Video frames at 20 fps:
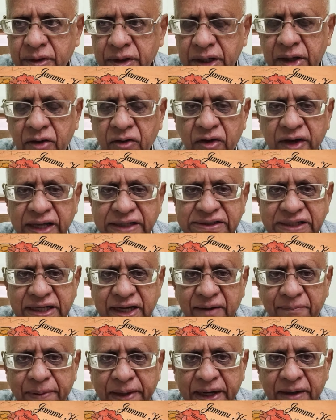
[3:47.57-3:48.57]

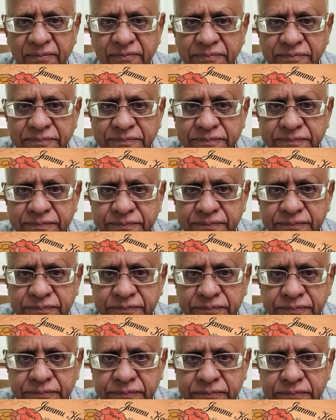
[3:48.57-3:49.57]
Indo-Gangetic plain.
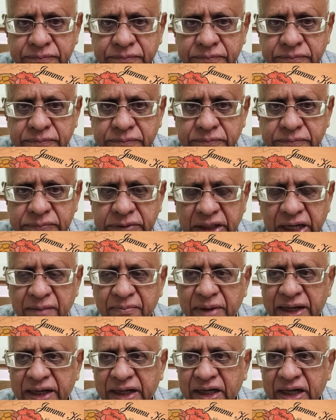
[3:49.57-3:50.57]

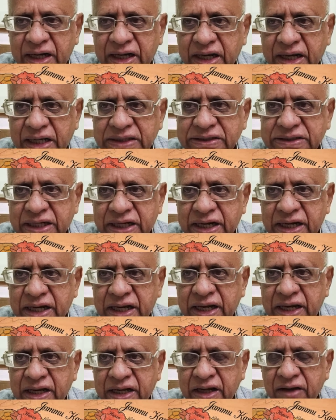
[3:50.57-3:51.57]
Climatically,
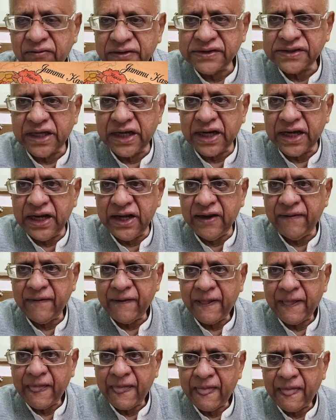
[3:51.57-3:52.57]
culturally,
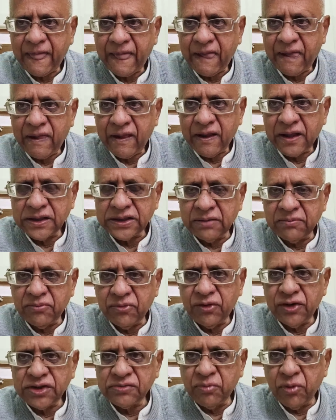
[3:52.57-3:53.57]
linguistically,
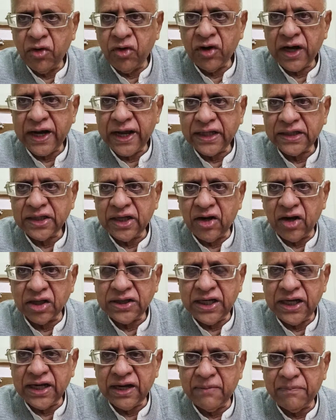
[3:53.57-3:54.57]
Jammu is more like the
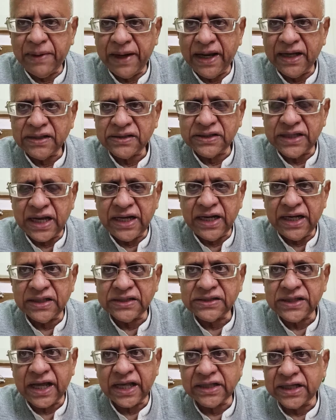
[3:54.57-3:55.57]
North Indian plains than it
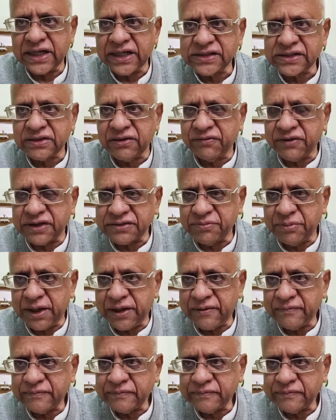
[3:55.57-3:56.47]
is like the rest of Kashmir.